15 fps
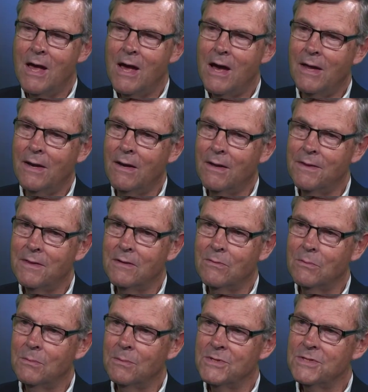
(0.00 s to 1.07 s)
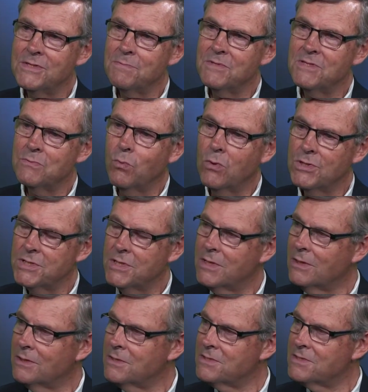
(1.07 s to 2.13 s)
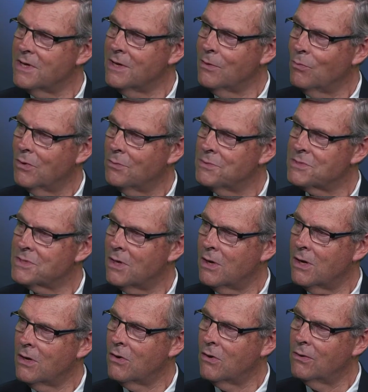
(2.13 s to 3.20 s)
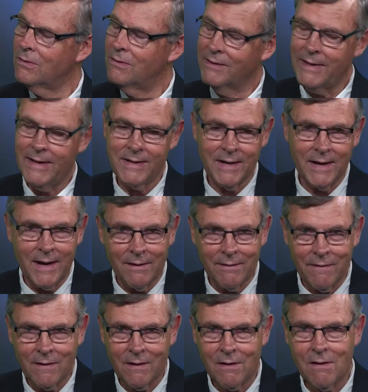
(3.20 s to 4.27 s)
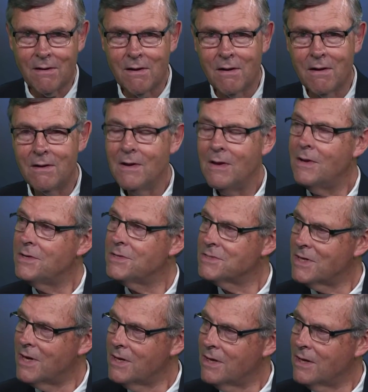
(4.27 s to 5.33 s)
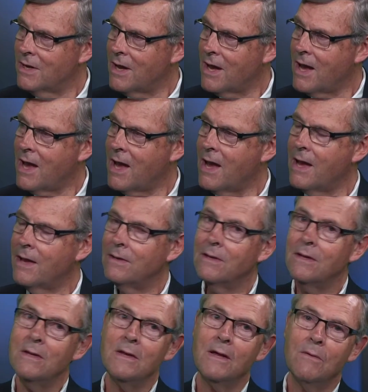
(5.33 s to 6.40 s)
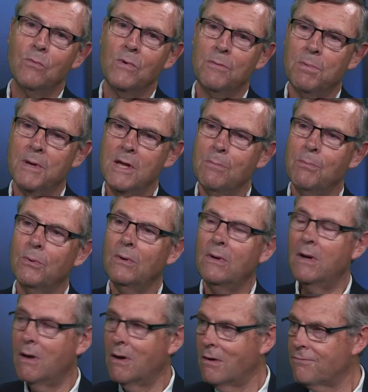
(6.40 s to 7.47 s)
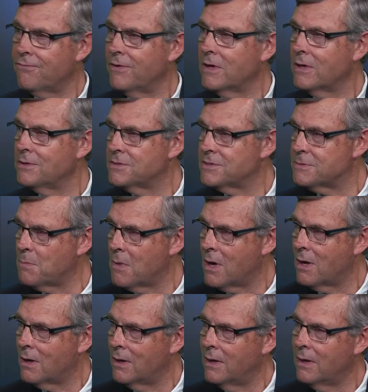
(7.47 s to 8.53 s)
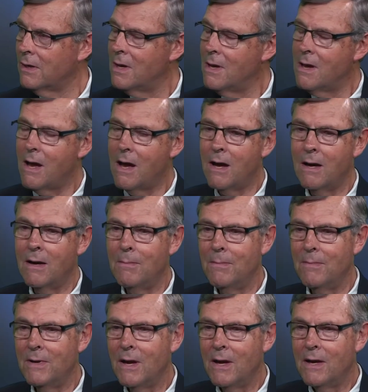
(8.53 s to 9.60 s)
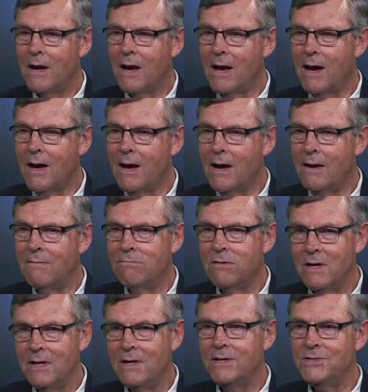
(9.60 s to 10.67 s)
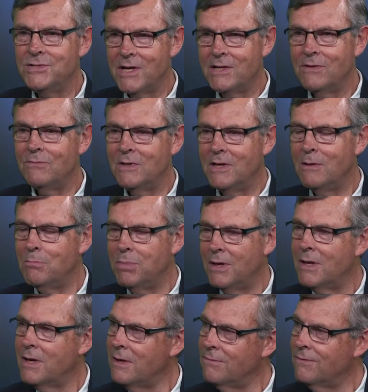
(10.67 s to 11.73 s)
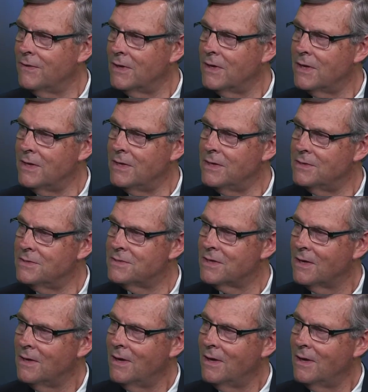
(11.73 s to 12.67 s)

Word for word: And I think just watching and seeing what was going on, getting out of the car, shaking hand with people, laughing and smiling, um, I really genuinely believe that he has